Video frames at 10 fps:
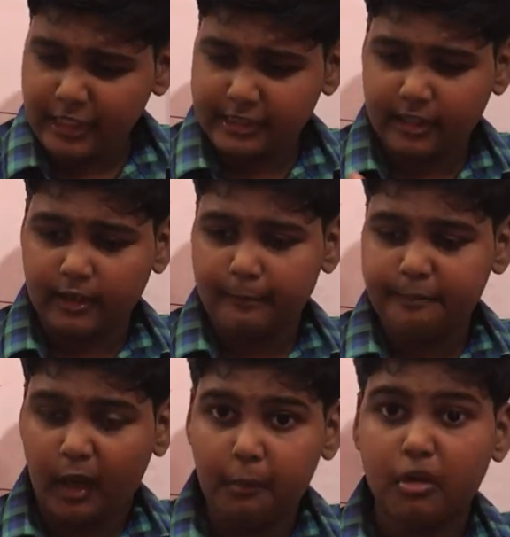
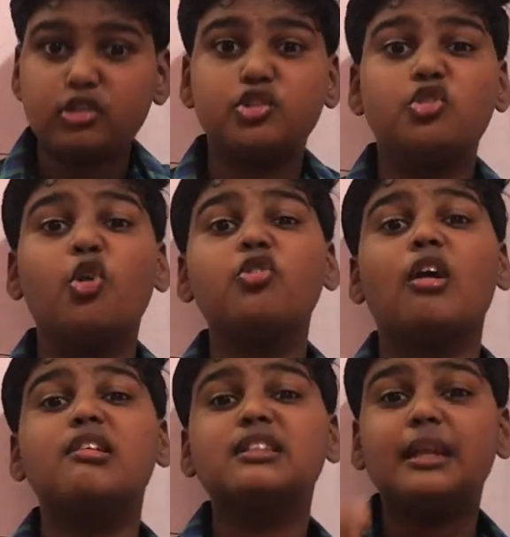about
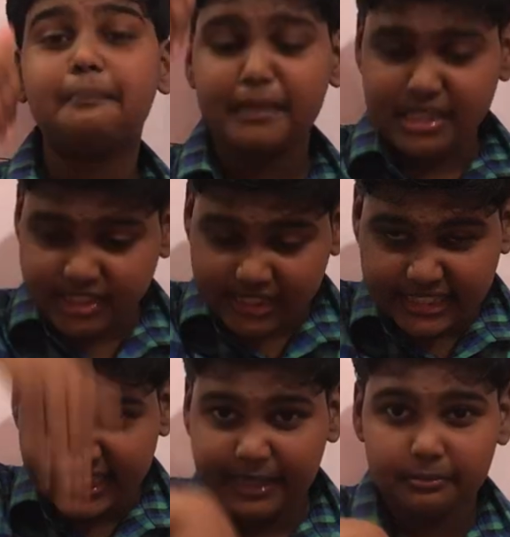2,000 meters
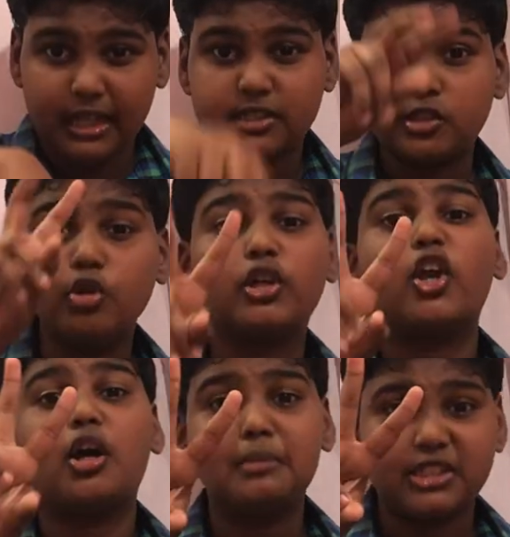deep. That's 2
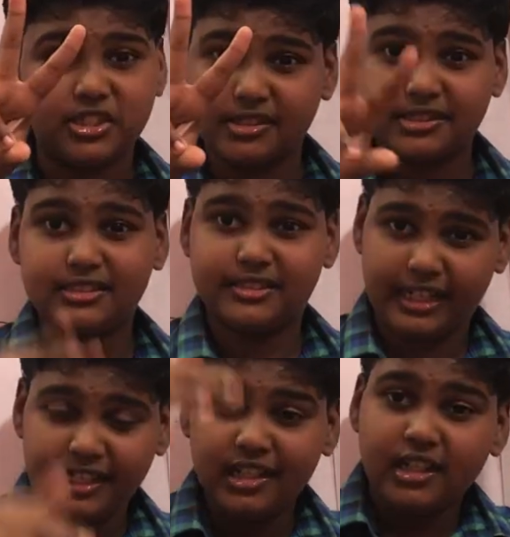kilometers, right?